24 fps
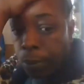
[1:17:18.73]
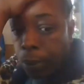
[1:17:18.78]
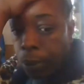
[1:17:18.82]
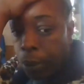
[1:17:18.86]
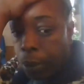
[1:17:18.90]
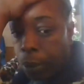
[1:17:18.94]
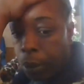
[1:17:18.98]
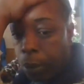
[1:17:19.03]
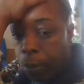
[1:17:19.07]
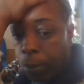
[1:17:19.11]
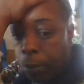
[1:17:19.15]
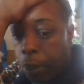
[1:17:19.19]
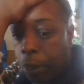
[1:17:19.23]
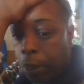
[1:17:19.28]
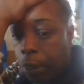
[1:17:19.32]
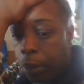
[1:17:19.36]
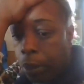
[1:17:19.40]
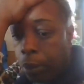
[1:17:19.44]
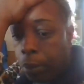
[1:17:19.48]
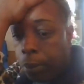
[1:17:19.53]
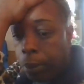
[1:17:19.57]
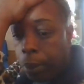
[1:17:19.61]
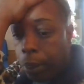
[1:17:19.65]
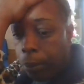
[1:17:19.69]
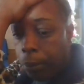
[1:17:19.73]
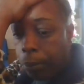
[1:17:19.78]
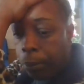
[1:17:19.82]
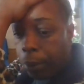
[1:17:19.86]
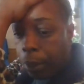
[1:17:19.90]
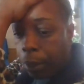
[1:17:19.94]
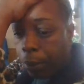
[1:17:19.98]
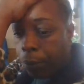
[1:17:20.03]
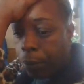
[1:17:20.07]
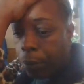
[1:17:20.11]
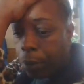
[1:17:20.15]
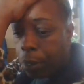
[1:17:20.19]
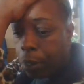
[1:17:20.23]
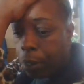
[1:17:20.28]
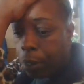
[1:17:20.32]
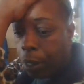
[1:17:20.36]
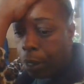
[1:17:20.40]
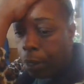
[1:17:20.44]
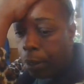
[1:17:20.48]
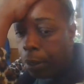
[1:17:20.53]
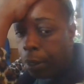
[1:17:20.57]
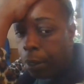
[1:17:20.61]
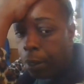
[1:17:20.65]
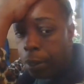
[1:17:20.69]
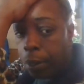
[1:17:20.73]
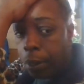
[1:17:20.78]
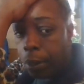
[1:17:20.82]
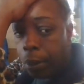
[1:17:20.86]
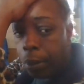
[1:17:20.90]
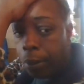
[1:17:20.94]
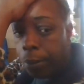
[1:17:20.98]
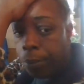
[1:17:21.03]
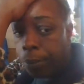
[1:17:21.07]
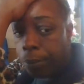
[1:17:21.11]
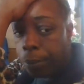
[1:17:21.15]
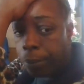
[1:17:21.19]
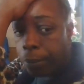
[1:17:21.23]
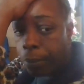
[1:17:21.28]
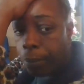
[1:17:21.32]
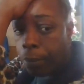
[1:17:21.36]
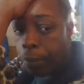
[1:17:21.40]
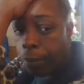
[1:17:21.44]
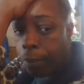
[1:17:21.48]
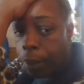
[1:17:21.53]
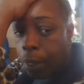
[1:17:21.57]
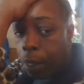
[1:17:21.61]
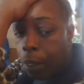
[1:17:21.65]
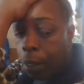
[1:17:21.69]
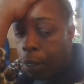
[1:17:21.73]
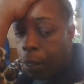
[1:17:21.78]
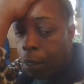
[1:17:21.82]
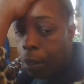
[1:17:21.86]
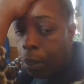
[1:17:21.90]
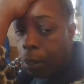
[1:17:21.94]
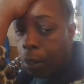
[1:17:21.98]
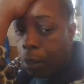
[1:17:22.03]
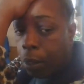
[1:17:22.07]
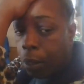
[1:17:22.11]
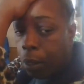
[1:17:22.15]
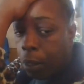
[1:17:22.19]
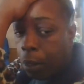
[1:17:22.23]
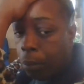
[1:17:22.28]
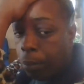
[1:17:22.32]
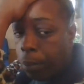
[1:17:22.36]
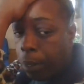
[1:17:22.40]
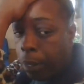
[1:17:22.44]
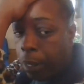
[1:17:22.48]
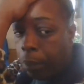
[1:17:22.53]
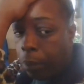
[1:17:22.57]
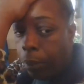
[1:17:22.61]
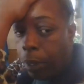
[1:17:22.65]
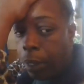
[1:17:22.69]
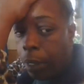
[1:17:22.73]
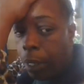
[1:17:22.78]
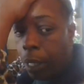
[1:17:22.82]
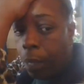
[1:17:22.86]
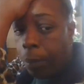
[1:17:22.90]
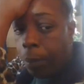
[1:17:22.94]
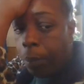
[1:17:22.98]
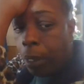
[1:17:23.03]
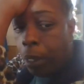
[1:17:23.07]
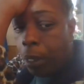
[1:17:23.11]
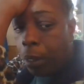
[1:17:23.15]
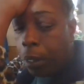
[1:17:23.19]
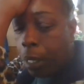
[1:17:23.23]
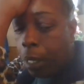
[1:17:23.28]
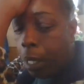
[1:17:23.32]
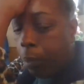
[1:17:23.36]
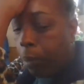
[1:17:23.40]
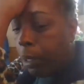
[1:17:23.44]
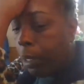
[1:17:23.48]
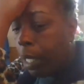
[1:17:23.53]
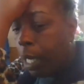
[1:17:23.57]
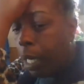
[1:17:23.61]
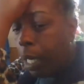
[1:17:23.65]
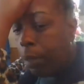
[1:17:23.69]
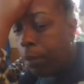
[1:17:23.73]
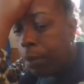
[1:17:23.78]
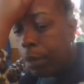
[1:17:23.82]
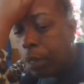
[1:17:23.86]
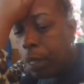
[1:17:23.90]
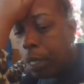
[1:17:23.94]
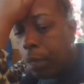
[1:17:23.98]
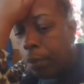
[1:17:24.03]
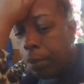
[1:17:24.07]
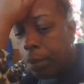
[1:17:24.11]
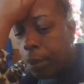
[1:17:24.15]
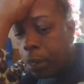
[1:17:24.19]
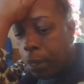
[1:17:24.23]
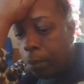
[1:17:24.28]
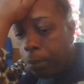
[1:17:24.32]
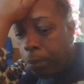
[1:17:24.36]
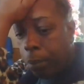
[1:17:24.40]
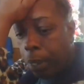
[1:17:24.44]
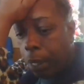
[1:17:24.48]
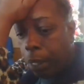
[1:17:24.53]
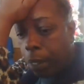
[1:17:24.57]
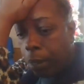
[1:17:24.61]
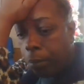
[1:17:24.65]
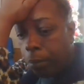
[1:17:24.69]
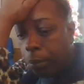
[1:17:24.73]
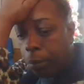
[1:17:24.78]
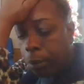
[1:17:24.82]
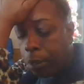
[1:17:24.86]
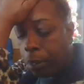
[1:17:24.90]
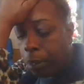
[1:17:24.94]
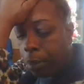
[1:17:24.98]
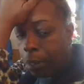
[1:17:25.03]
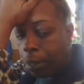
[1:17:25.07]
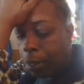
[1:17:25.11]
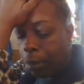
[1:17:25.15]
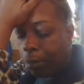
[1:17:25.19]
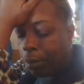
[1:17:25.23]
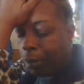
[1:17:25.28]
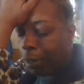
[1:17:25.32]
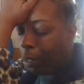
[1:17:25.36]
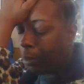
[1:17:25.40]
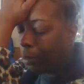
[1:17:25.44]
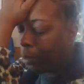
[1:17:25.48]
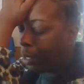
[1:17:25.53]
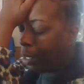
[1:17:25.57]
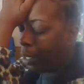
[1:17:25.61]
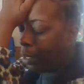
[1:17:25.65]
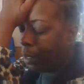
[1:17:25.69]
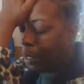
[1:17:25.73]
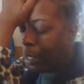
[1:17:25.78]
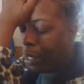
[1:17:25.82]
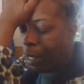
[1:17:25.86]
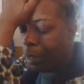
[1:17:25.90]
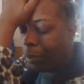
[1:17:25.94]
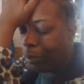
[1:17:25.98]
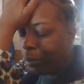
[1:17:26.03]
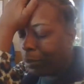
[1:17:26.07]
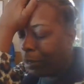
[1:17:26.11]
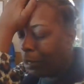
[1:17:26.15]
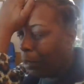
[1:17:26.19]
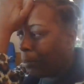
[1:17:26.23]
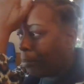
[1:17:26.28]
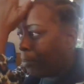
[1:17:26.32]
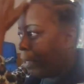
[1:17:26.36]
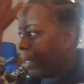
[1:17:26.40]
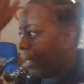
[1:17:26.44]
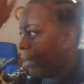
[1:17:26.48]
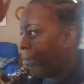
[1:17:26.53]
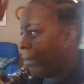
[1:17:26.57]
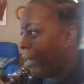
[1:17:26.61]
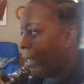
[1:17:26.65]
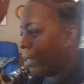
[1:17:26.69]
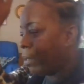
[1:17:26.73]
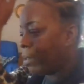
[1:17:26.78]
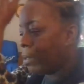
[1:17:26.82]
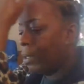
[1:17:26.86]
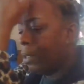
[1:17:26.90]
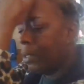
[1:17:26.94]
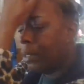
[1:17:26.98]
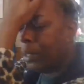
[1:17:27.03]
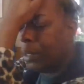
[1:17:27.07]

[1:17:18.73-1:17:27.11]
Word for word: Oh man, eat breakfast and all that, y'all. But anyway, y'all, I've been on one hour and 17 max. Oh, long Mad Max.